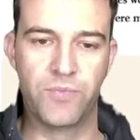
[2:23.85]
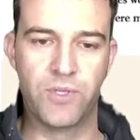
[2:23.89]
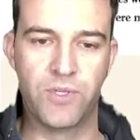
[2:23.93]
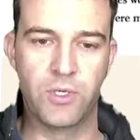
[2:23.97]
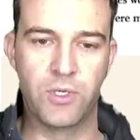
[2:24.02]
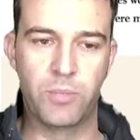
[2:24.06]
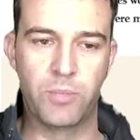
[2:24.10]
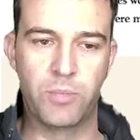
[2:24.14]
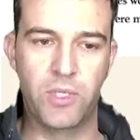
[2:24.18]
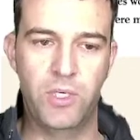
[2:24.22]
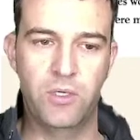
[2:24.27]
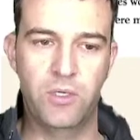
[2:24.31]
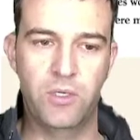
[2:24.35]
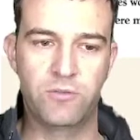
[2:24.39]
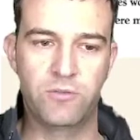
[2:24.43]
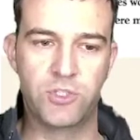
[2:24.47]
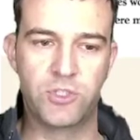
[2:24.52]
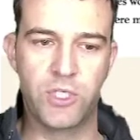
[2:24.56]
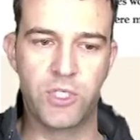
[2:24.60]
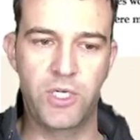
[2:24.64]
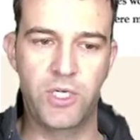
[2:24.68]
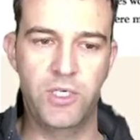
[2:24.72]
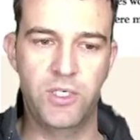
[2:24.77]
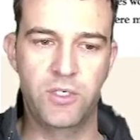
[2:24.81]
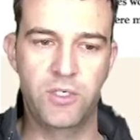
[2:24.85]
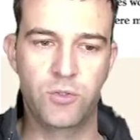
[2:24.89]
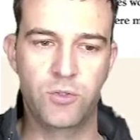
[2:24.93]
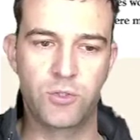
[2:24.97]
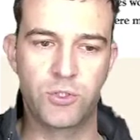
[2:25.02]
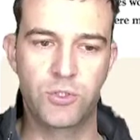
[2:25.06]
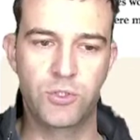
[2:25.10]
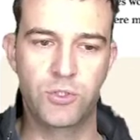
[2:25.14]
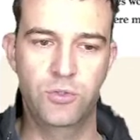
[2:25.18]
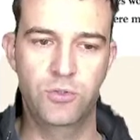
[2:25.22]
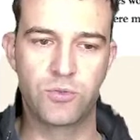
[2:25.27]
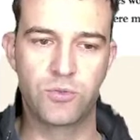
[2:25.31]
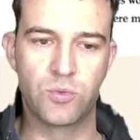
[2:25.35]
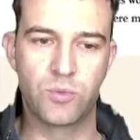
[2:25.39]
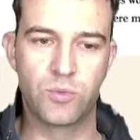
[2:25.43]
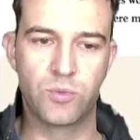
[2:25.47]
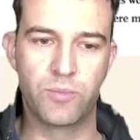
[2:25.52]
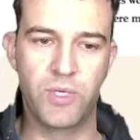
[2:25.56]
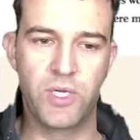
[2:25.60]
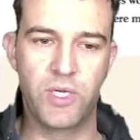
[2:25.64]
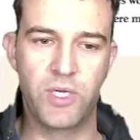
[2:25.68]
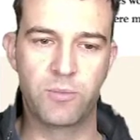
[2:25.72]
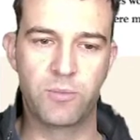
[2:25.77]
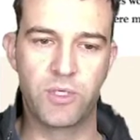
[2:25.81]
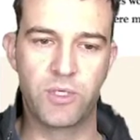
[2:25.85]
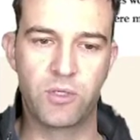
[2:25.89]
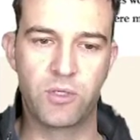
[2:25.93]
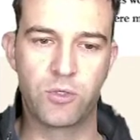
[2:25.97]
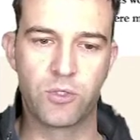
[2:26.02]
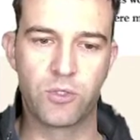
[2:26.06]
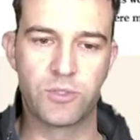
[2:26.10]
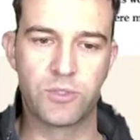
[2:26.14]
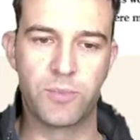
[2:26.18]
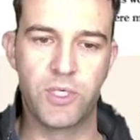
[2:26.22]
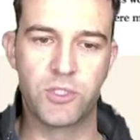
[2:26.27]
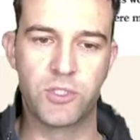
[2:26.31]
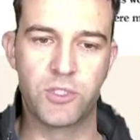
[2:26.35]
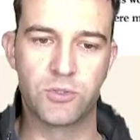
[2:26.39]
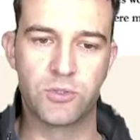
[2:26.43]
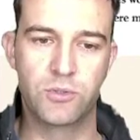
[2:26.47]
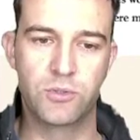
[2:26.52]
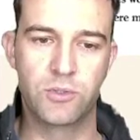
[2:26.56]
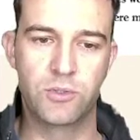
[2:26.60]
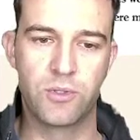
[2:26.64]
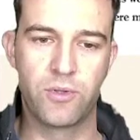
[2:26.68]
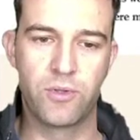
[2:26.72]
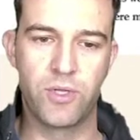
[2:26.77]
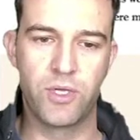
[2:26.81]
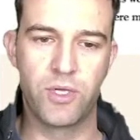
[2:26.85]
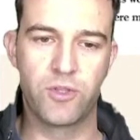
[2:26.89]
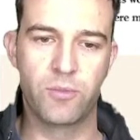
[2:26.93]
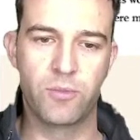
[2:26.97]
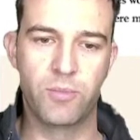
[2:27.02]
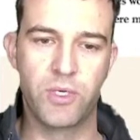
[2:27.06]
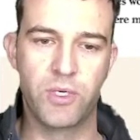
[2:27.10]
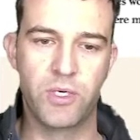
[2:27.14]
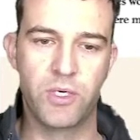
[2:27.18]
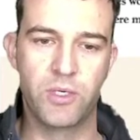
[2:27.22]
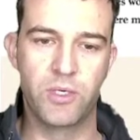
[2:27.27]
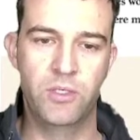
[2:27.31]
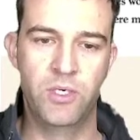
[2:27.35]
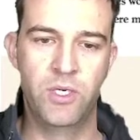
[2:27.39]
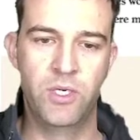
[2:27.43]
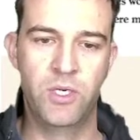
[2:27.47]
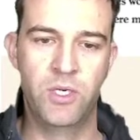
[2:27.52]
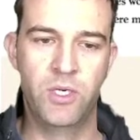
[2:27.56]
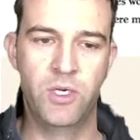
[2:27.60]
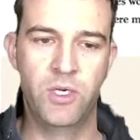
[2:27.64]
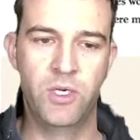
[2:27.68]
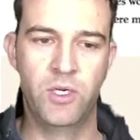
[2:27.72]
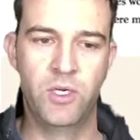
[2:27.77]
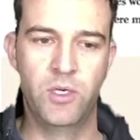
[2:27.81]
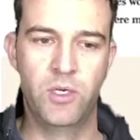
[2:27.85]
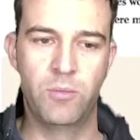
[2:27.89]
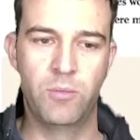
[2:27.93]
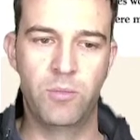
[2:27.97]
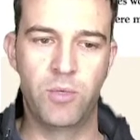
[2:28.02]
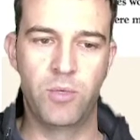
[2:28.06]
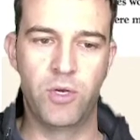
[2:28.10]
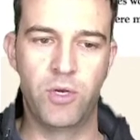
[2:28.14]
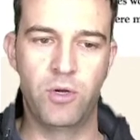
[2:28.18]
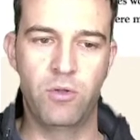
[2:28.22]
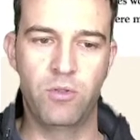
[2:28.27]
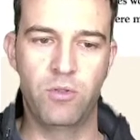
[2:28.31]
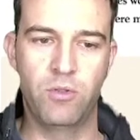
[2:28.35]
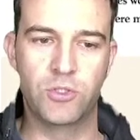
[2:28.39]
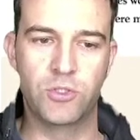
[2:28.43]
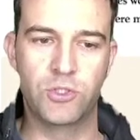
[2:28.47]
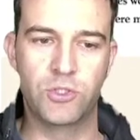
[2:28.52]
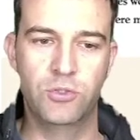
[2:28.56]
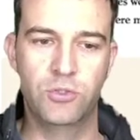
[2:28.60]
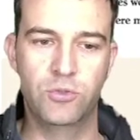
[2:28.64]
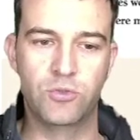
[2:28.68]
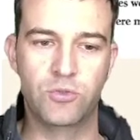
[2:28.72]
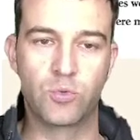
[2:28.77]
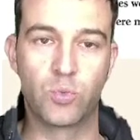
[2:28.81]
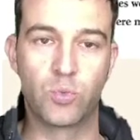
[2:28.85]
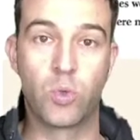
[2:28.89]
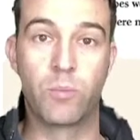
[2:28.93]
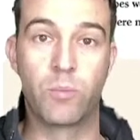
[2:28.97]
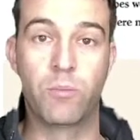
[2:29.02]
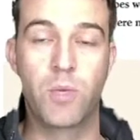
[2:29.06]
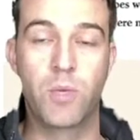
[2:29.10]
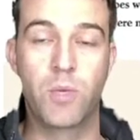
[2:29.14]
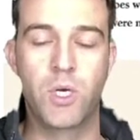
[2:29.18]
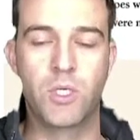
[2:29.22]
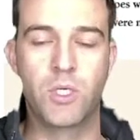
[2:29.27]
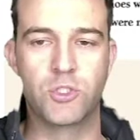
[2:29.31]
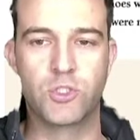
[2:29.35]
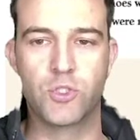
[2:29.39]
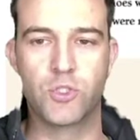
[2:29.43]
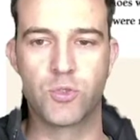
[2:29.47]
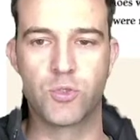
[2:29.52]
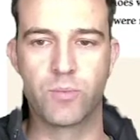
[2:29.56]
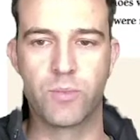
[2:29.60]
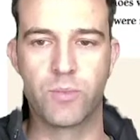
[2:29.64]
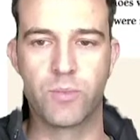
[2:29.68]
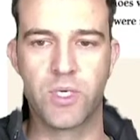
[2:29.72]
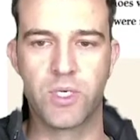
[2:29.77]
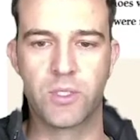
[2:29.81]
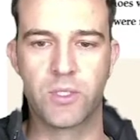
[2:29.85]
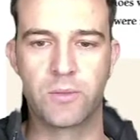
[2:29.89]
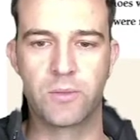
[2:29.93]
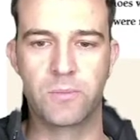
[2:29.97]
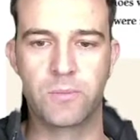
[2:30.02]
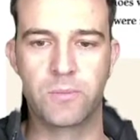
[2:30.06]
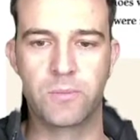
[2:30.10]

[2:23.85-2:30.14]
"A pair of shiny new shoes would make me look special," thought the bear, but all the shoes were much too big.